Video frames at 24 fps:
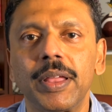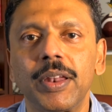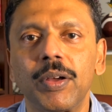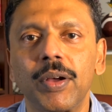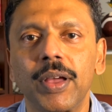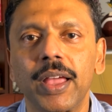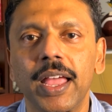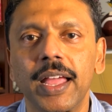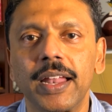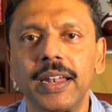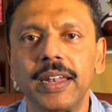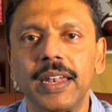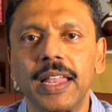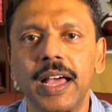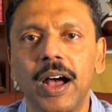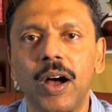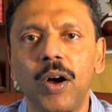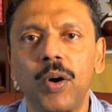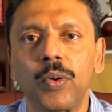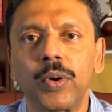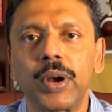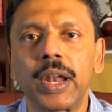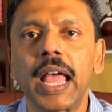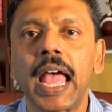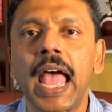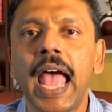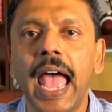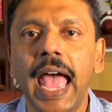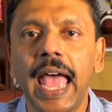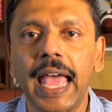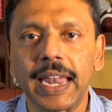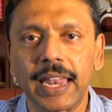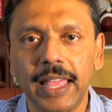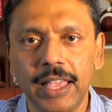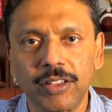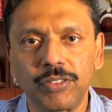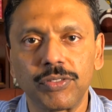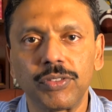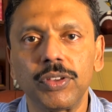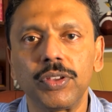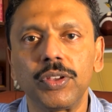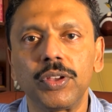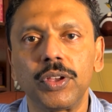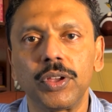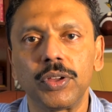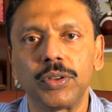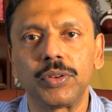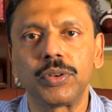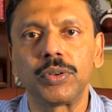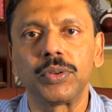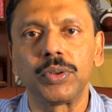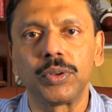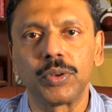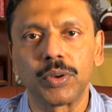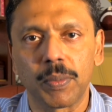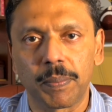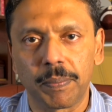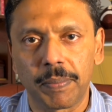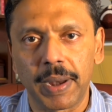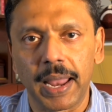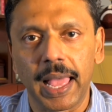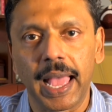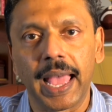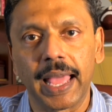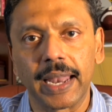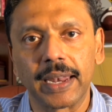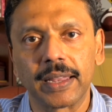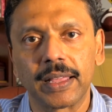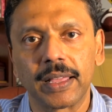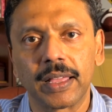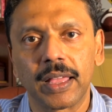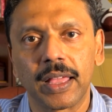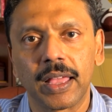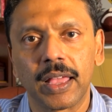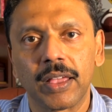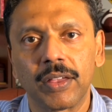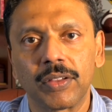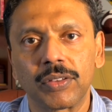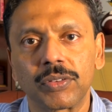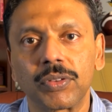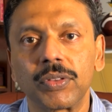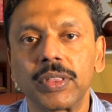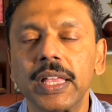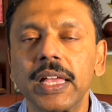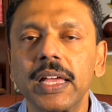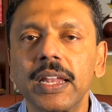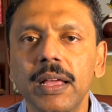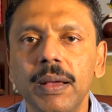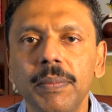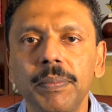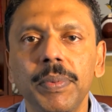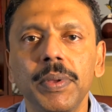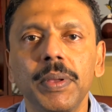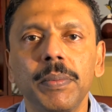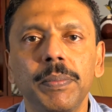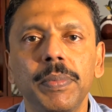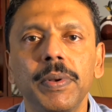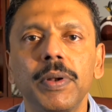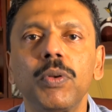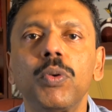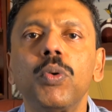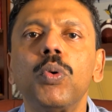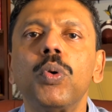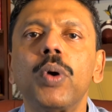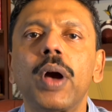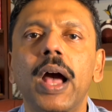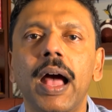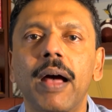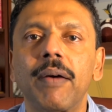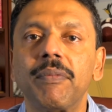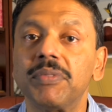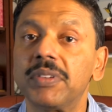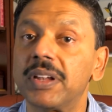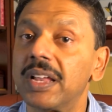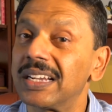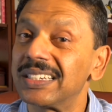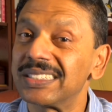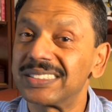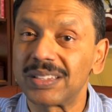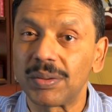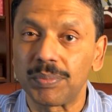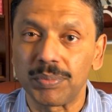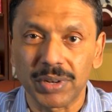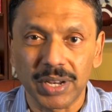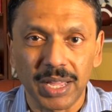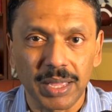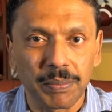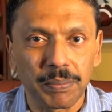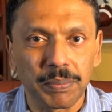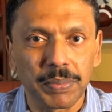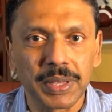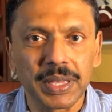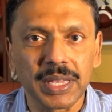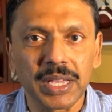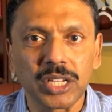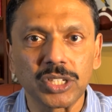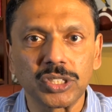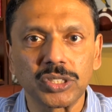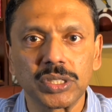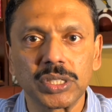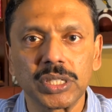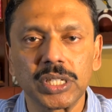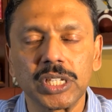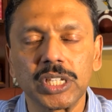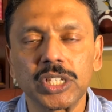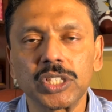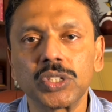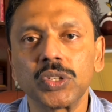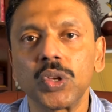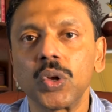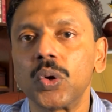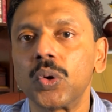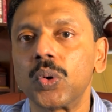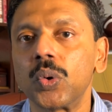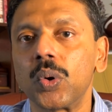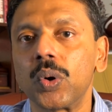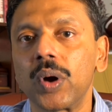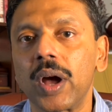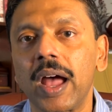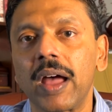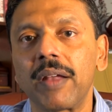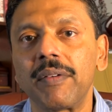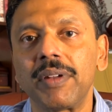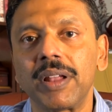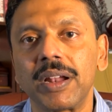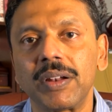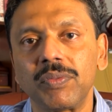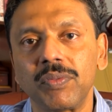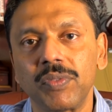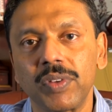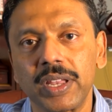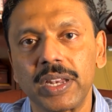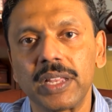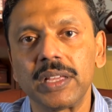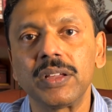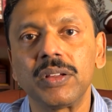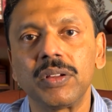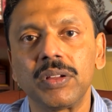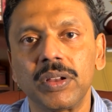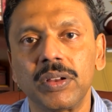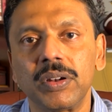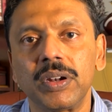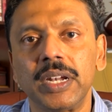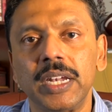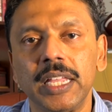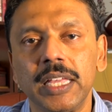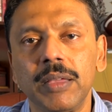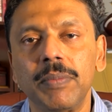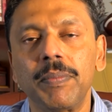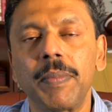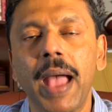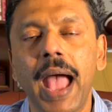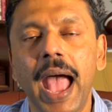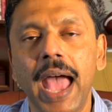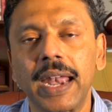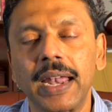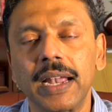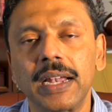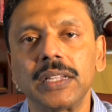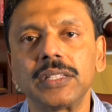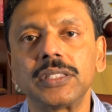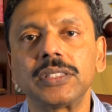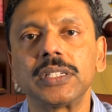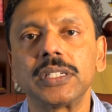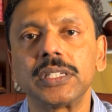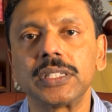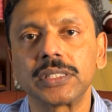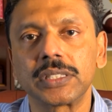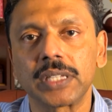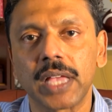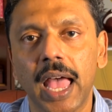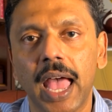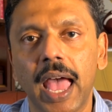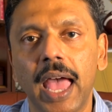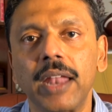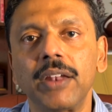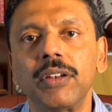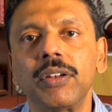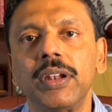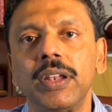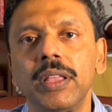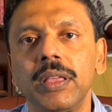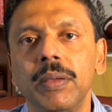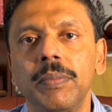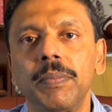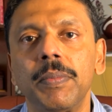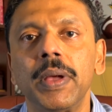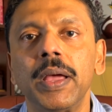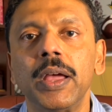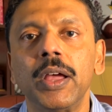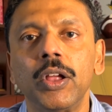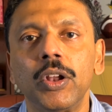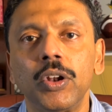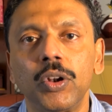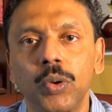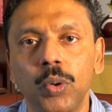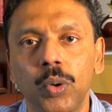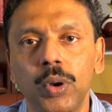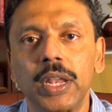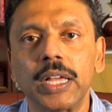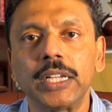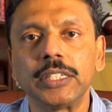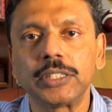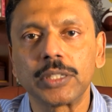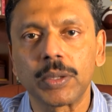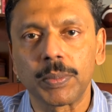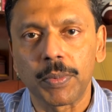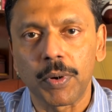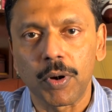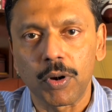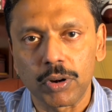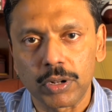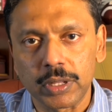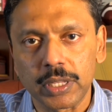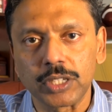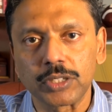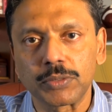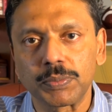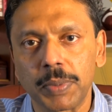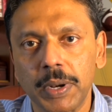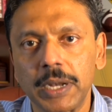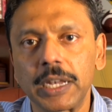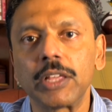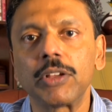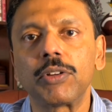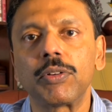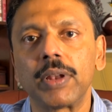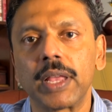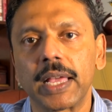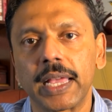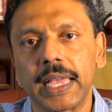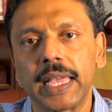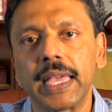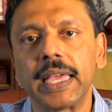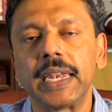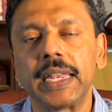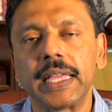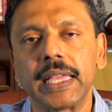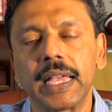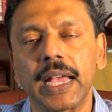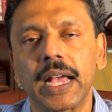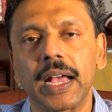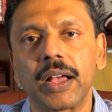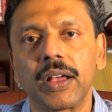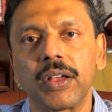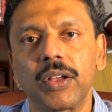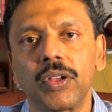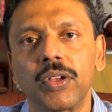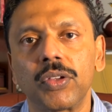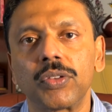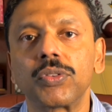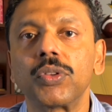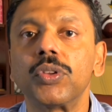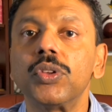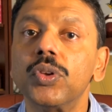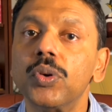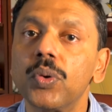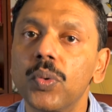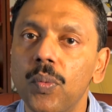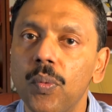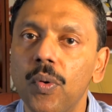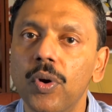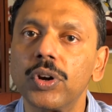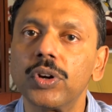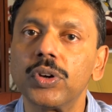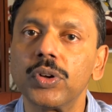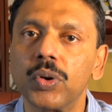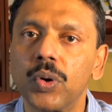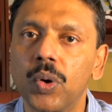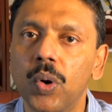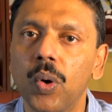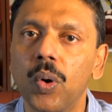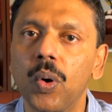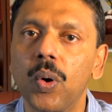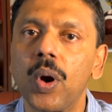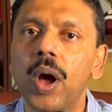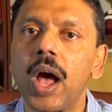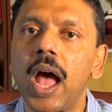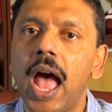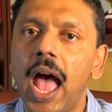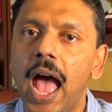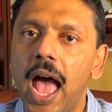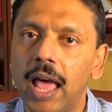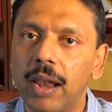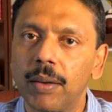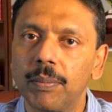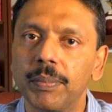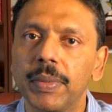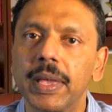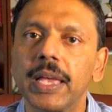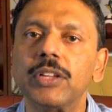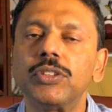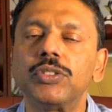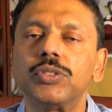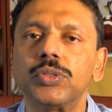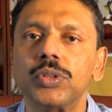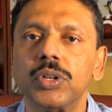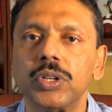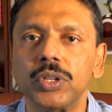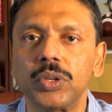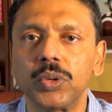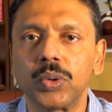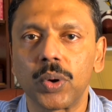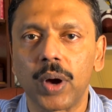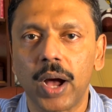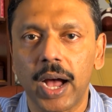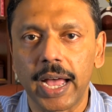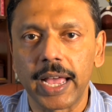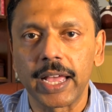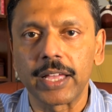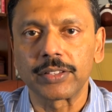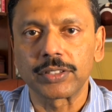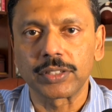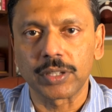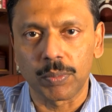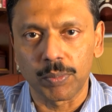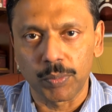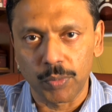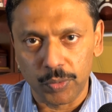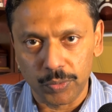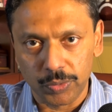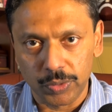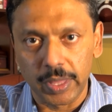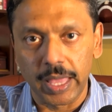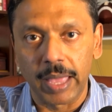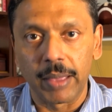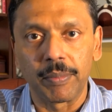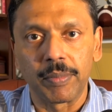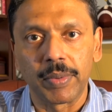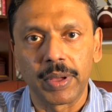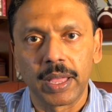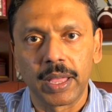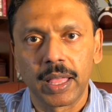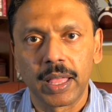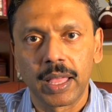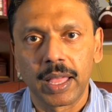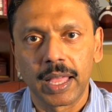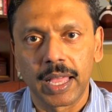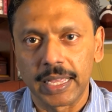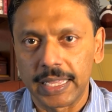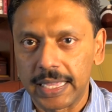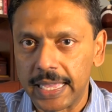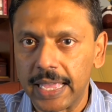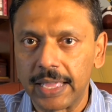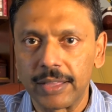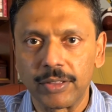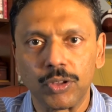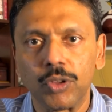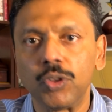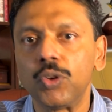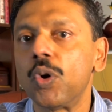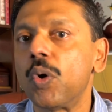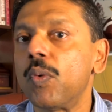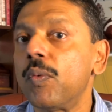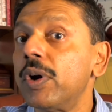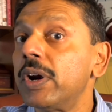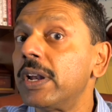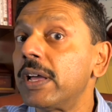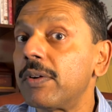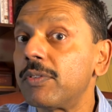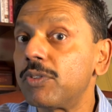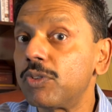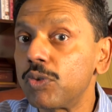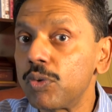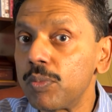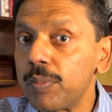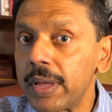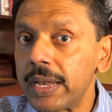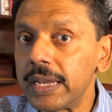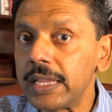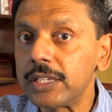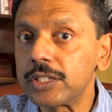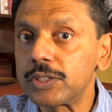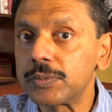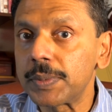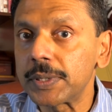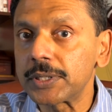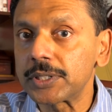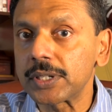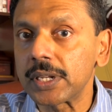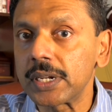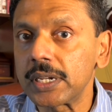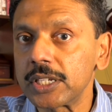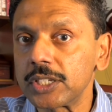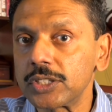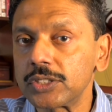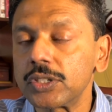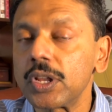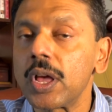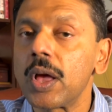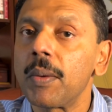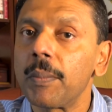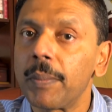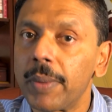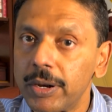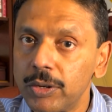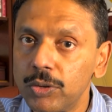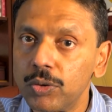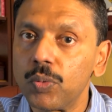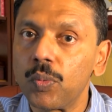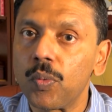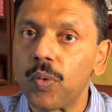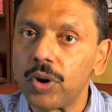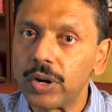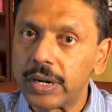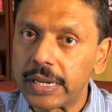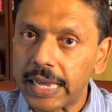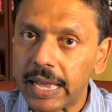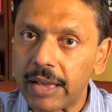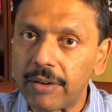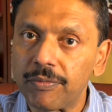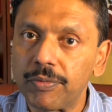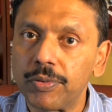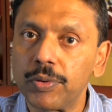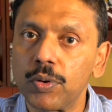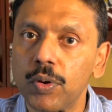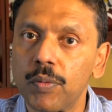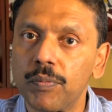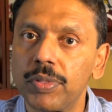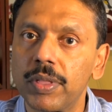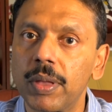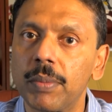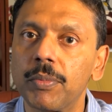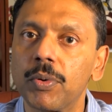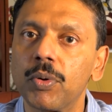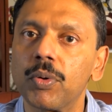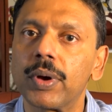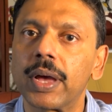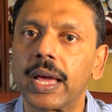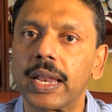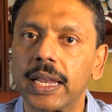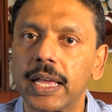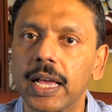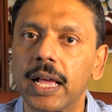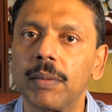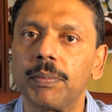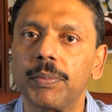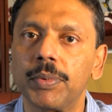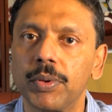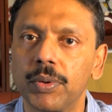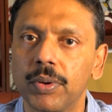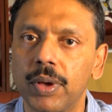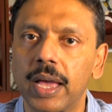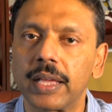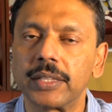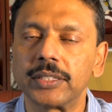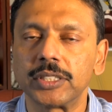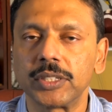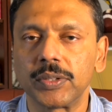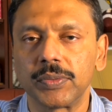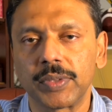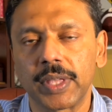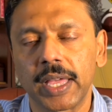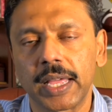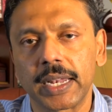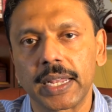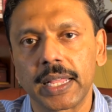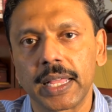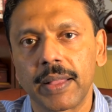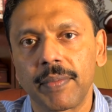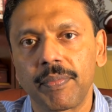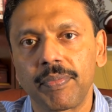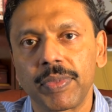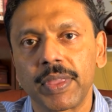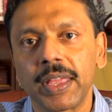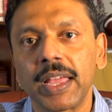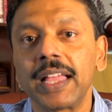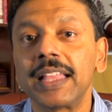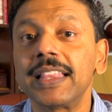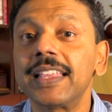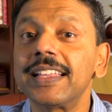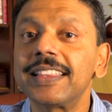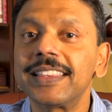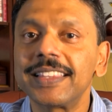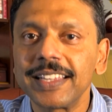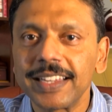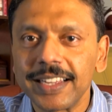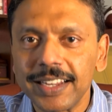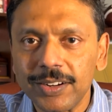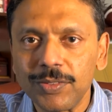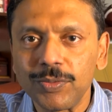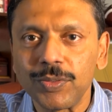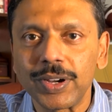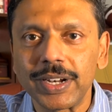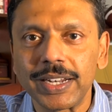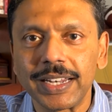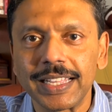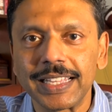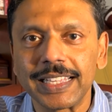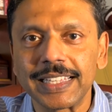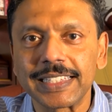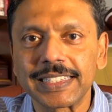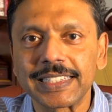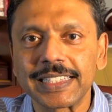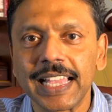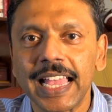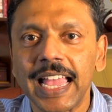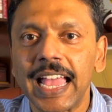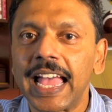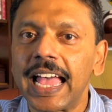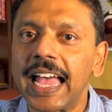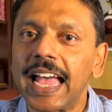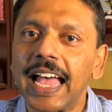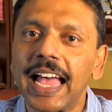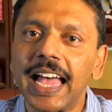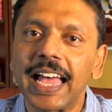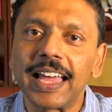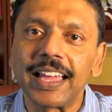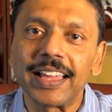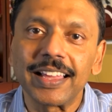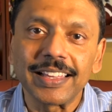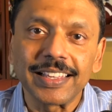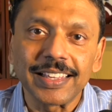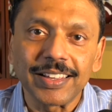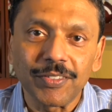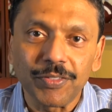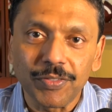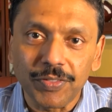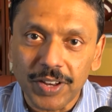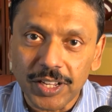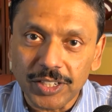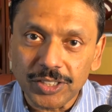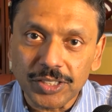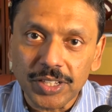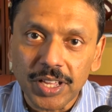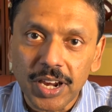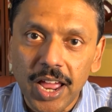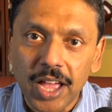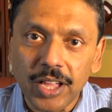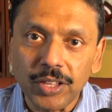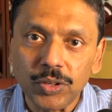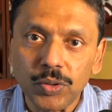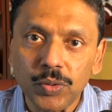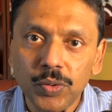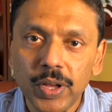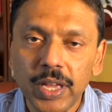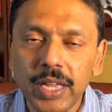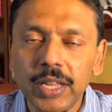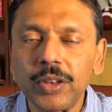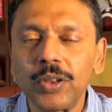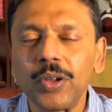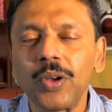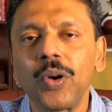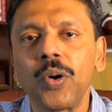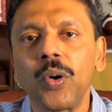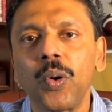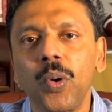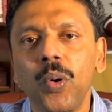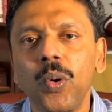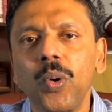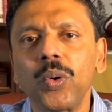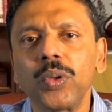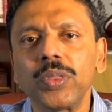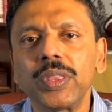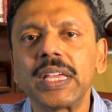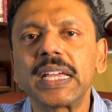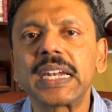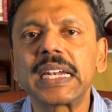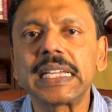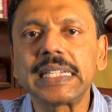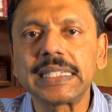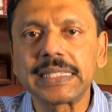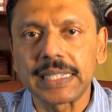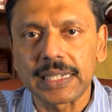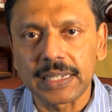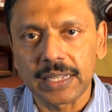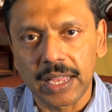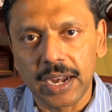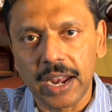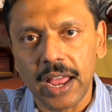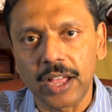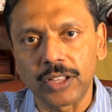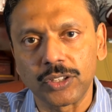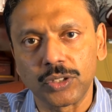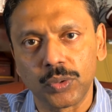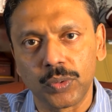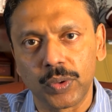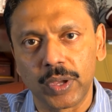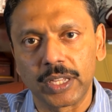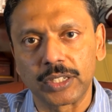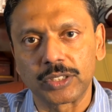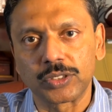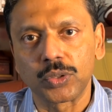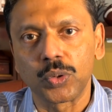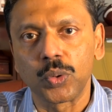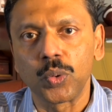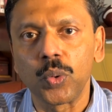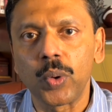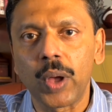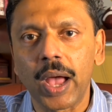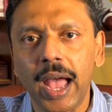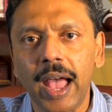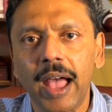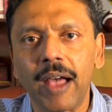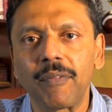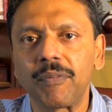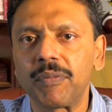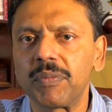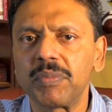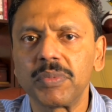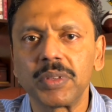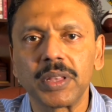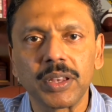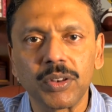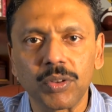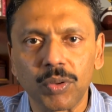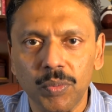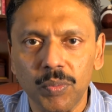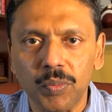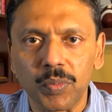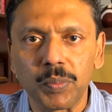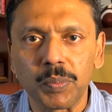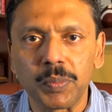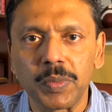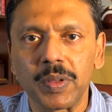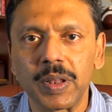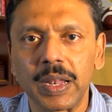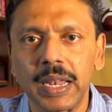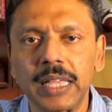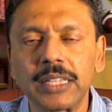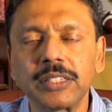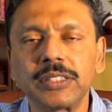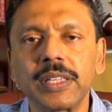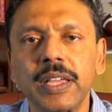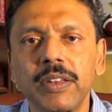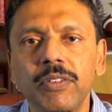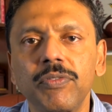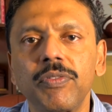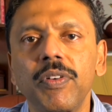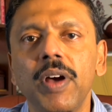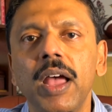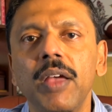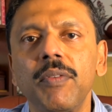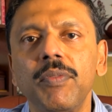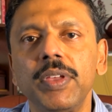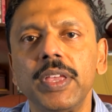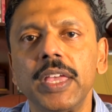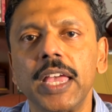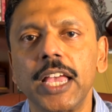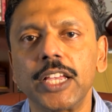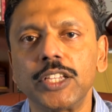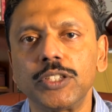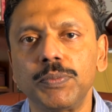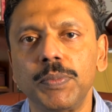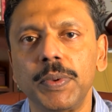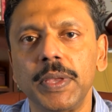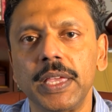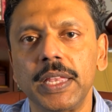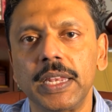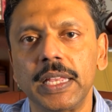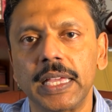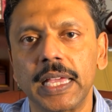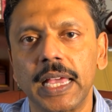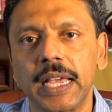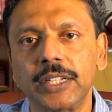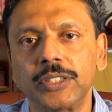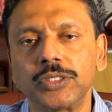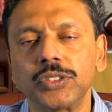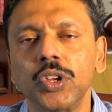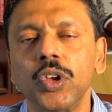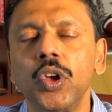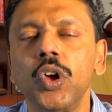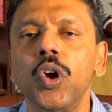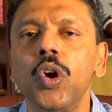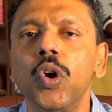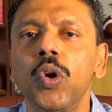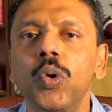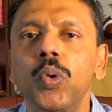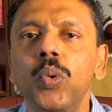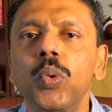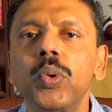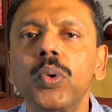head down and execute to your plan. So there are people who have done sometime PhDs or have done very deep analysis and deep knowledge about this particular area. So you want to go and make sure you hire some of them. Again, you don't want to have too many specialists, but you want to have few of them who can help you achieve that. The third one is fresh graduate or the recent graduates who have less than 5-year experience, who